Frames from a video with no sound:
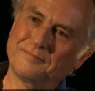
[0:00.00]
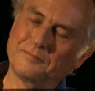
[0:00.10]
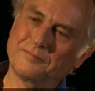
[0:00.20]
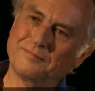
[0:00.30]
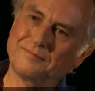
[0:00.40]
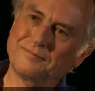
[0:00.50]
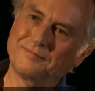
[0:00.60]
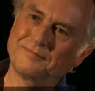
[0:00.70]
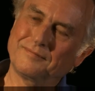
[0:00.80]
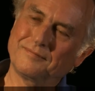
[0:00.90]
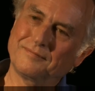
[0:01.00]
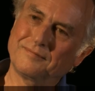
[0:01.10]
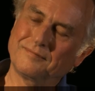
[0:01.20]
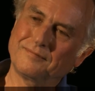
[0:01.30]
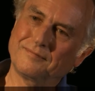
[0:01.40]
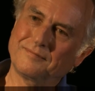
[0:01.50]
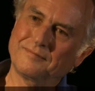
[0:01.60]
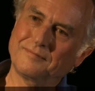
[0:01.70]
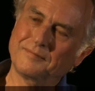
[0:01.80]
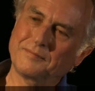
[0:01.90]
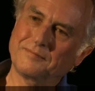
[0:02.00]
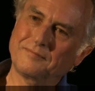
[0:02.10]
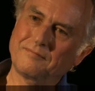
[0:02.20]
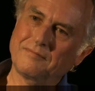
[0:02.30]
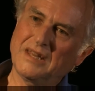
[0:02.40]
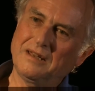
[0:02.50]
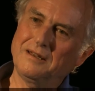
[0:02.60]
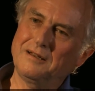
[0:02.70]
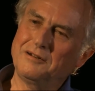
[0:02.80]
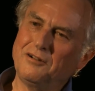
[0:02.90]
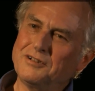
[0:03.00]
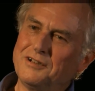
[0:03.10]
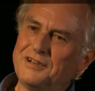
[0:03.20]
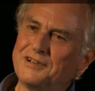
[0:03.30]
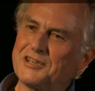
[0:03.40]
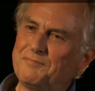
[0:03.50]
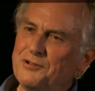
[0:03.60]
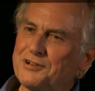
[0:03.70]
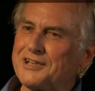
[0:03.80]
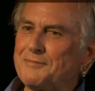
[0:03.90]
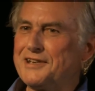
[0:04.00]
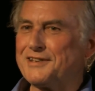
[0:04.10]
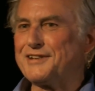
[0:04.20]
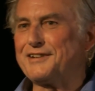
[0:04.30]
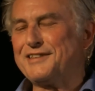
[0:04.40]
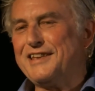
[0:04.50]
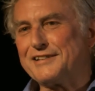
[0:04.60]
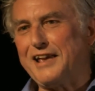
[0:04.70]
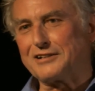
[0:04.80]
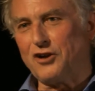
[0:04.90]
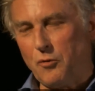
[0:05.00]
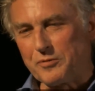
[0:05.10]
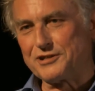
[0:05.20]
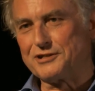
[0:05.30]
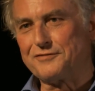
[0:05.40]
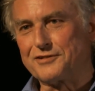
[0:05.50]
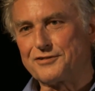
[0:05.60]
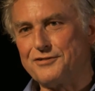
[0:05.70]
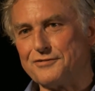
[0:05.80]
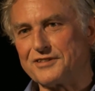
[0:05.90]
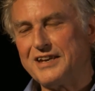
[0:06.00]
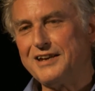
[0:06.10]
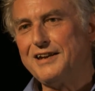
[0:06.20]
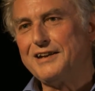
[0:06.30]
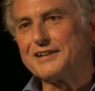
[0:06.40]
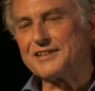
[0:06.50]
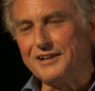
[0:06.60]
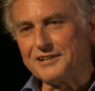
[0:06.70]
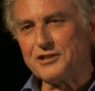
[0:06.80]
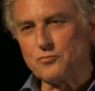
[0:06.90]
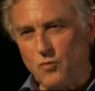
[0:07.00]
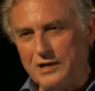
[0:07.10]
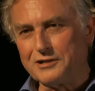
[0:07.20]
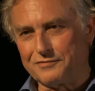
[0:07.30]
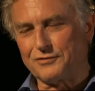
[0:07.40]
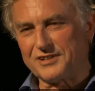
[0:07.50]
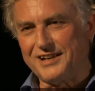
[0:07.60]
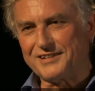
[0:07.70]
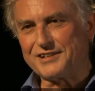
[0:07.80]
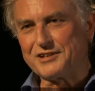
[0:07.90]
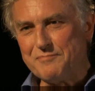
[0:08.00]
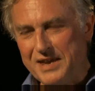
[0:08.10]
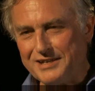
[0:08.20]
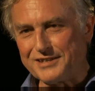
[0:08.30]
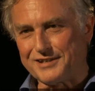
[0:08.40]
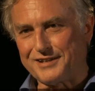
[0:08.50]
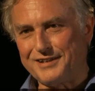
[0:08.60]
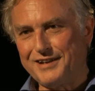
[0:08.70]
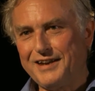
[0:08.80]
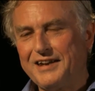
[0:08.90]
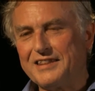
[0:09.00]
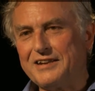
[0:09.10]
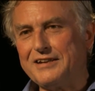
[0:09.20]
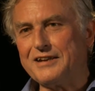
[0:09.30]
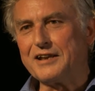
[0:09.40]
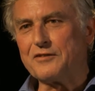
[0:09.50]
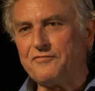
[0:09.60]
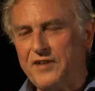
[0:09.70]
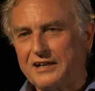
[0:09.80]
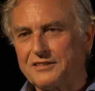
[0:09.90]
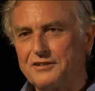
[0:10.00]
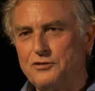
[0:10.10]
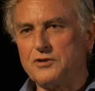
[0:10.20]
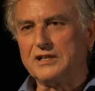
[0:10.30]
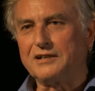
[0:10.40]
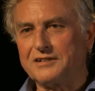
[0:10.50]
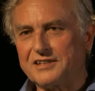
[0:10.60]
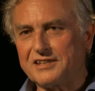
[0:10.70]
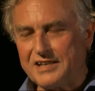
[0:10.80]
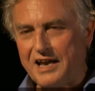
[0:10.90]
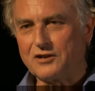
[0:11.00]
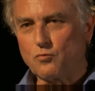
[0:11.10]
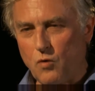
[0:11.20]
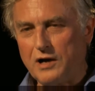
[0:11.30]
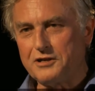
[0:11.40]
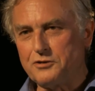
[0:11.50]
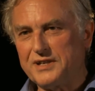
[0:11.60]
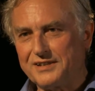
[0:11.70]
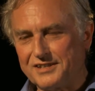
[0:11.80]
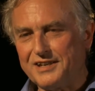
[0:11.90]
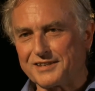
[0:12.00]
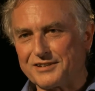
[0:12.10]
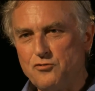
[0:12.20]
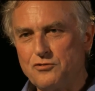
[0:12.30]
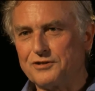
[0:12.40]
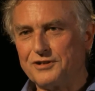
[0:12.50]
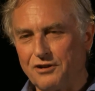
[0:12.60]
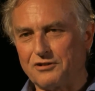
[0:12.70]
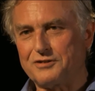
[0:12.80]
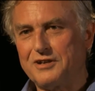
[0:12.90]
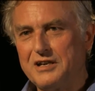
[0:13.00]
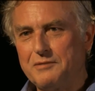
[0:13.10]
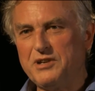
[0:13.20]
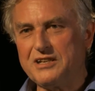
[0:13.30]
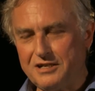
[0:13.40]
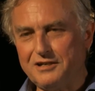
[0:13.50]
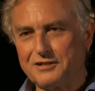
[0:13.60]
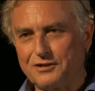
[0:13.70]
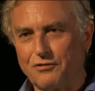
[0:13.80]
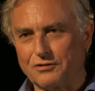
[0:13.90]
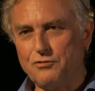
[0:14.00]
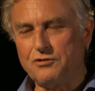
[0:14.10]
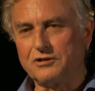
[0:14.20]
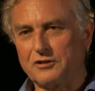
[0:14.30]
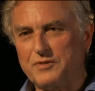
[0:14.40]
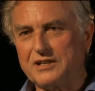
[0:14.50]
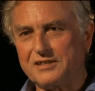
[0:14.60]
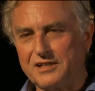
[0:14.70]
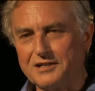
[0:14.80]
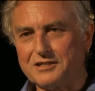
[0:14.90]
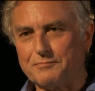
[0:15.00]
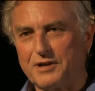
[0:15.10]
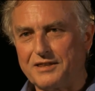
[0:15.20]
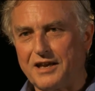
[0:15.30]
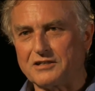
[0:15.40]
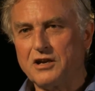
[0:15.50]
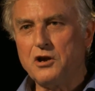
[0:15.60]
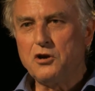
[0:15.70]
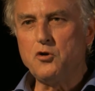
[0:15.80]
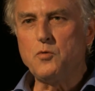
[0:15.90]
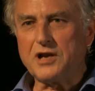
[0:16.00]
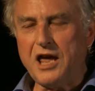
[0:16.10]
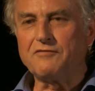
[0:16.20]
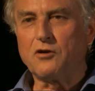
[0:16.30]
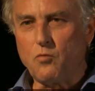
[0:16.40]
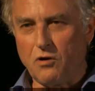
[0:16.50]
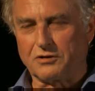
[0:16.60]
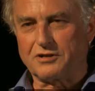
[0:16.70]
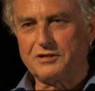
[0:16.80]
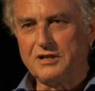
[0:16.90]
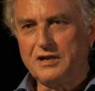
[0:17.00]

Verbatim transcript: and the the world and so on. You dispute that, right? So not only dispute it. I mean, it's just the exact opposite of the truth. Science is wonderful. Science is amazing. The the fact that you can understand why you exist. Who could not be turned on? Who could not be excited by that? Who would ever want